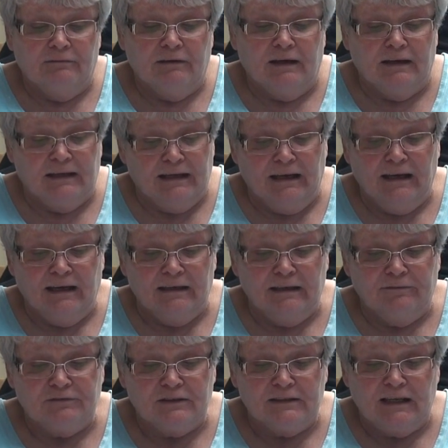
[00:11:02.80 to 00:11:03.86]
Again,
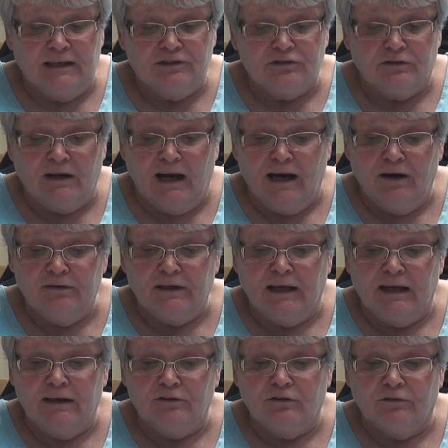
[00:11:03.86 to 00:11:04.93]
if today's your hire
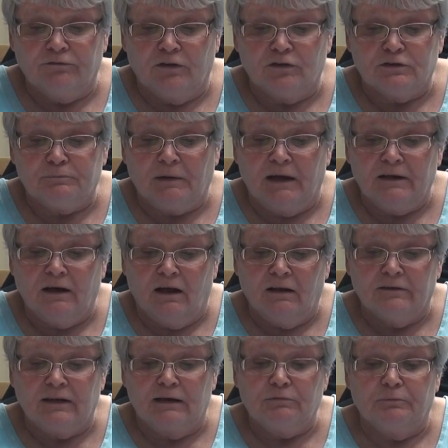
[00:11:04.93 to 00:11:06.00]
date, your first paid
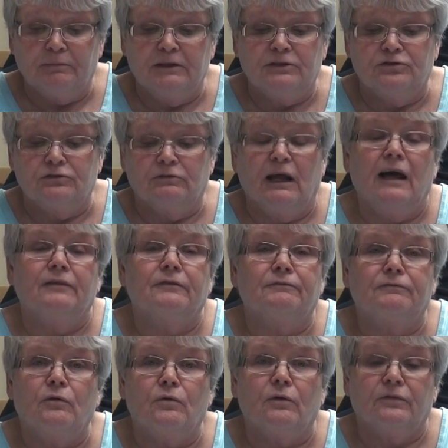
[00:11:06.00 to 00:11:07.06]
holiday would be July the
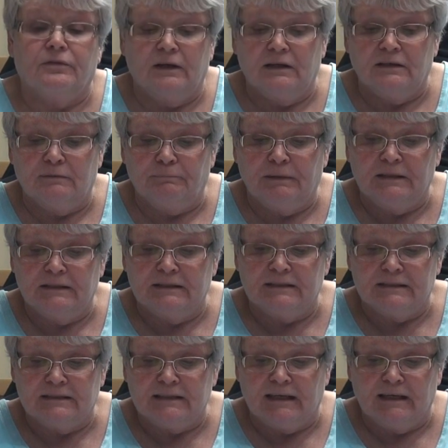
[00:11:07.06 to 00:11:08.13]
4th,
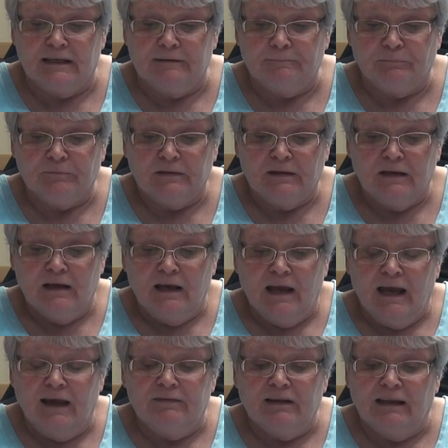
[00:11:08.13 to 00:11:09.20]
Independence Day.
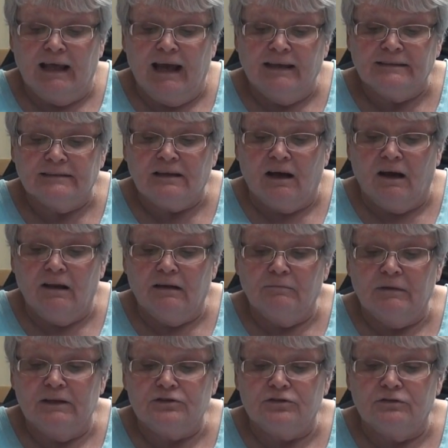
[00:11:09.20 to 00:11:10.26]
And the last column
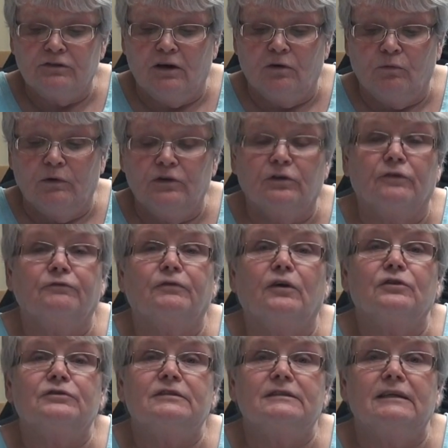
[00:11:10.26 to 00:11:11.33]
lets you know when your
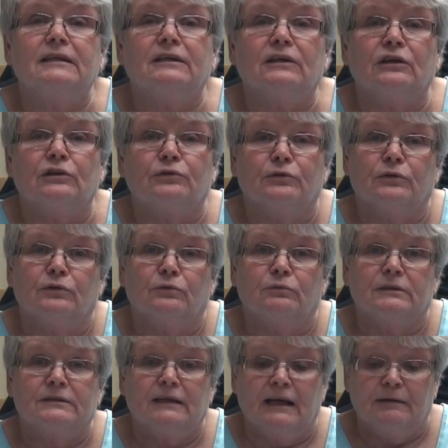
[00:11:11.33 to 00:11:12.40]
first sick accrual
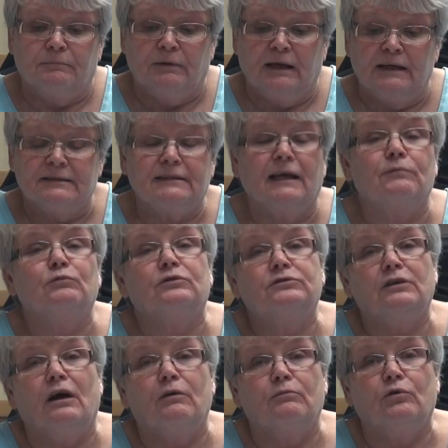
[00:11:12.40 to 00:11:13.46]
will take place. And we'll
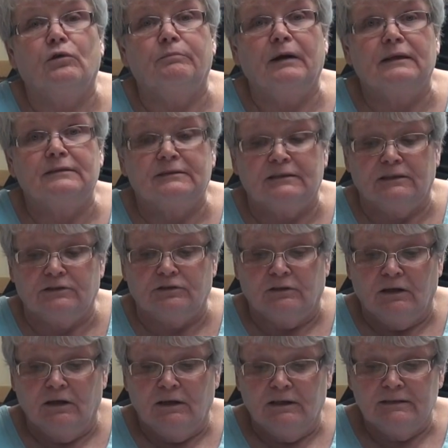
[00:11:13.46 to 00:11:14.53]
talk more about sick
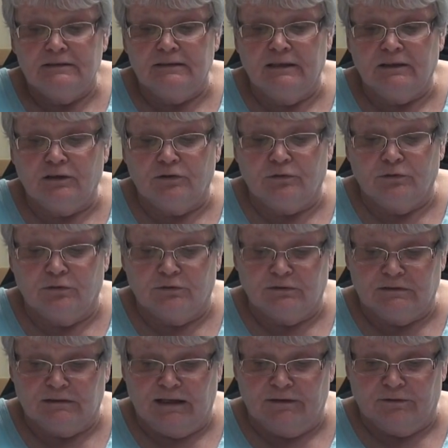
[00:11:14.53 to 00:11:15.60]

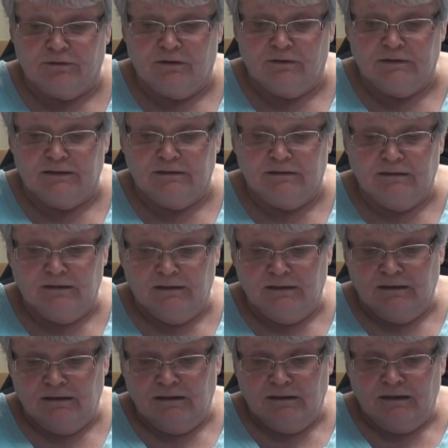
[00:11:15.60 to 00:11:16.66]
accruals later on
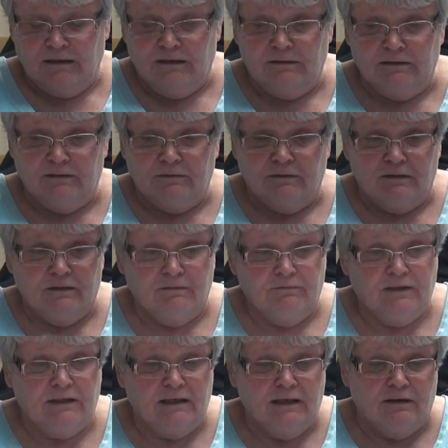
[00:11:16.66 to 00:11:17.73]
in the
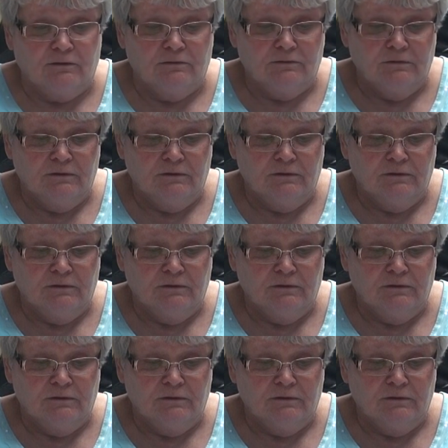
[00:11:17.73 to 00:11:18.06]
video.